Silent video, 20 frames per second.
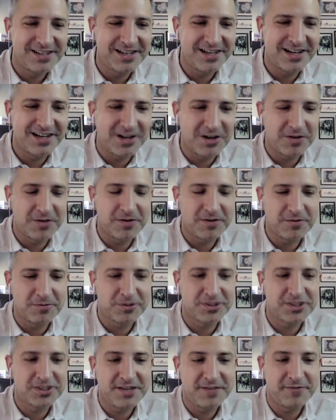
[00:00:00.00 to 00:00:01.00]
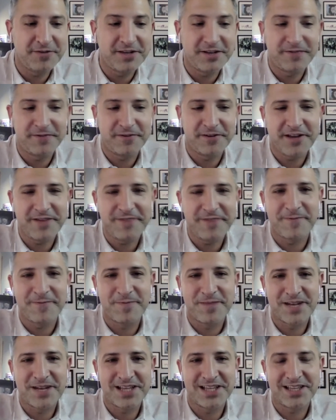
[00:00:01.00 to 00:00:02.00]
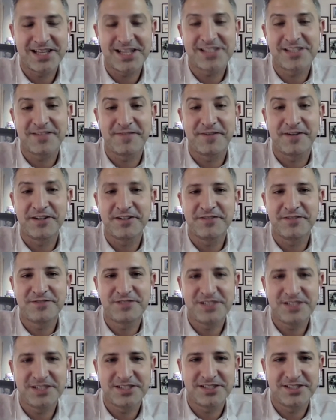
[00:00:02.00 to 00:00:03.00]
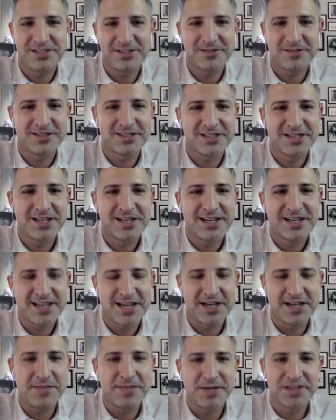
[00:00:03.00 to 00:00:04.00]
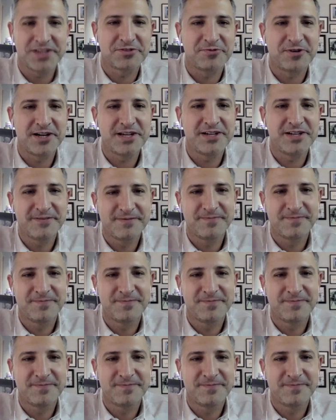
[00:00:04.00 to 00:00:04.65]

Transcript: you know we'll see if we can forgive him and i think that's the fun of season two is can he make this right